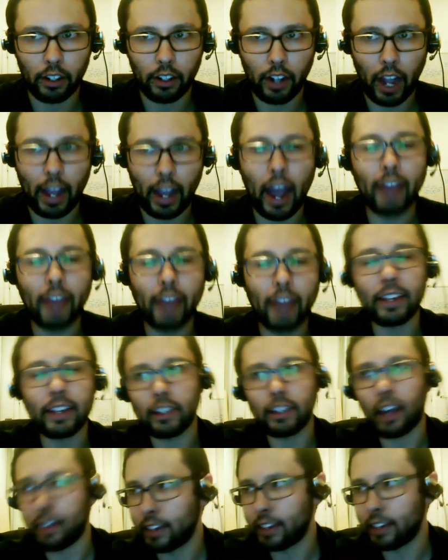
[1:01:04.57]
I think
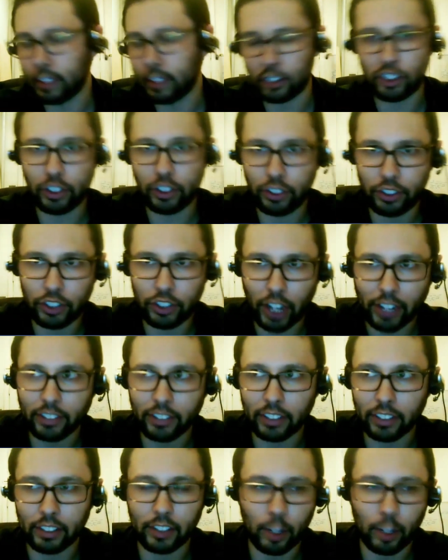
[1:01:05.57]
in the
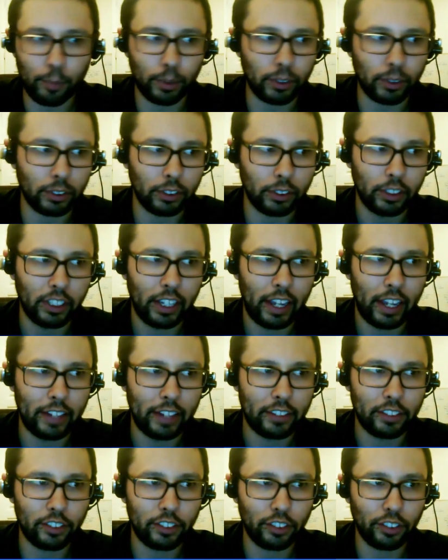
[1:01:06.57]
chess example,
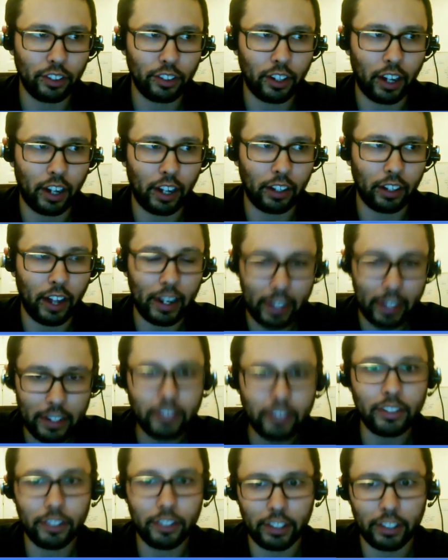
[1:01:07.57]
it's a lot
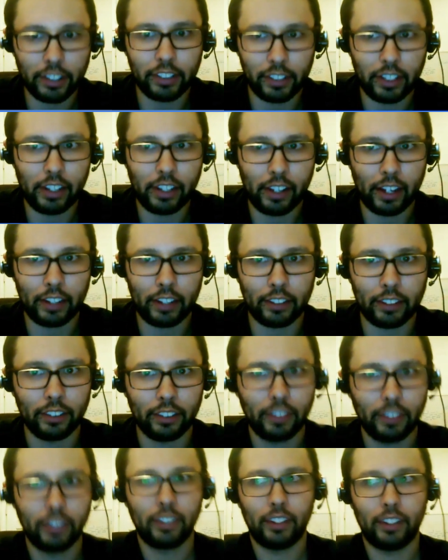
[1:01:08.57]
easier to see that.
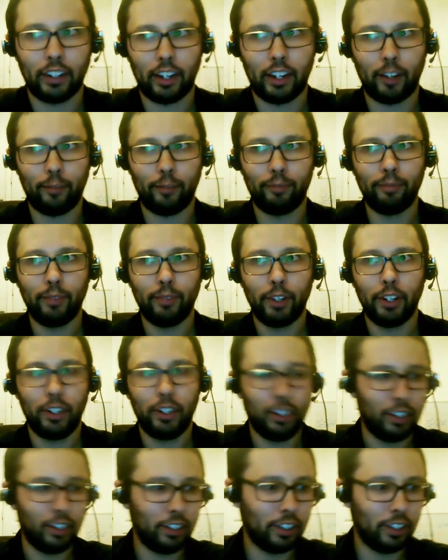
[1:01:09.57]
I
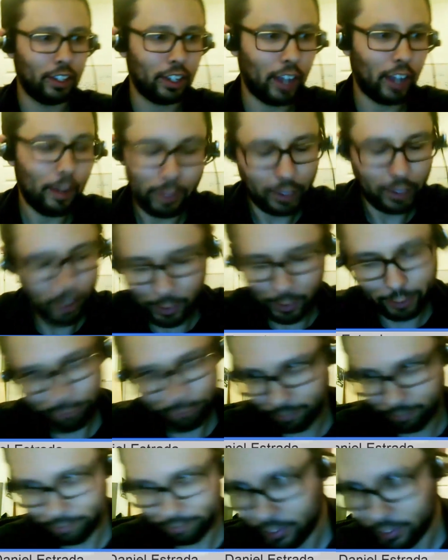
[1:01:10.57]

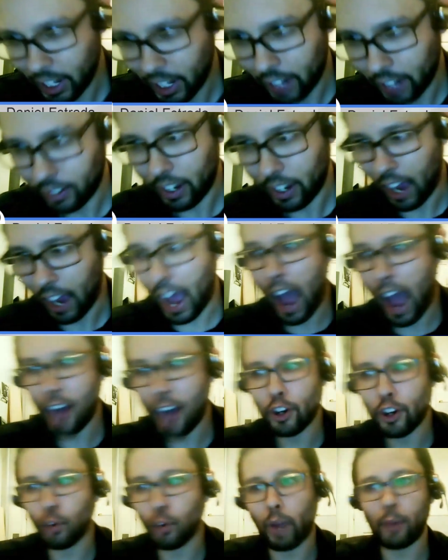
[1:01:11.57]
don't
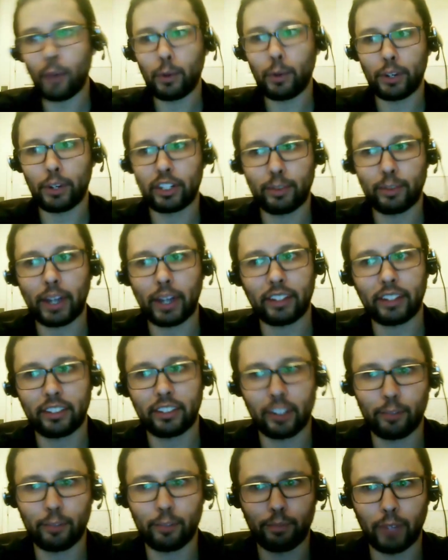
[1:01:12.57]
know why we would expect
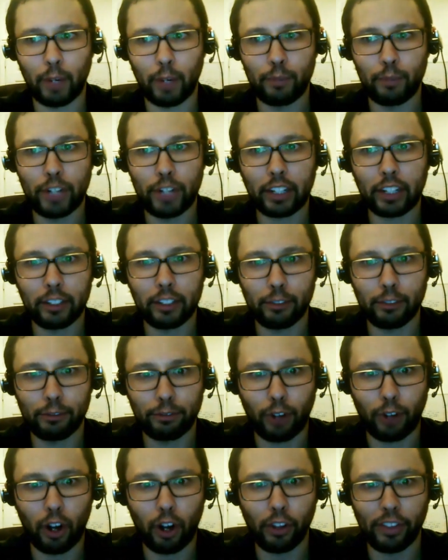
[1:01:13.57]
some objective,
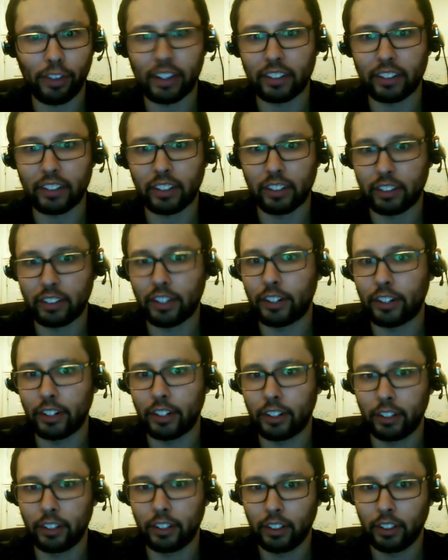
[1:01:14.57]
all things
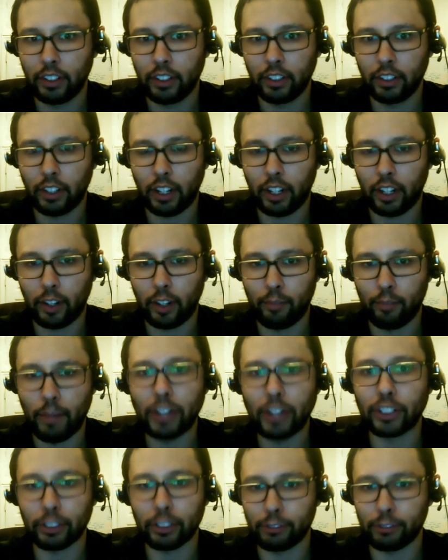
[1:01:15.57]
considered,
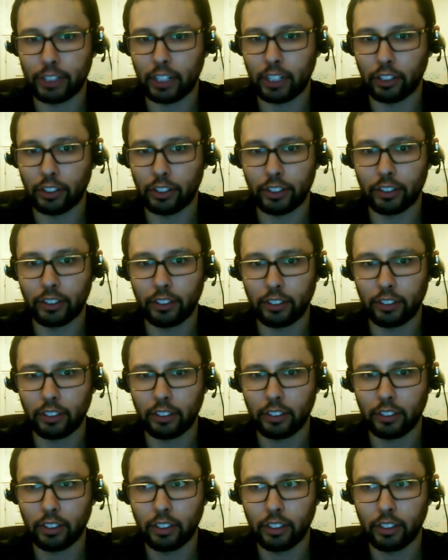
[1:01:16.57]
measure of intelligence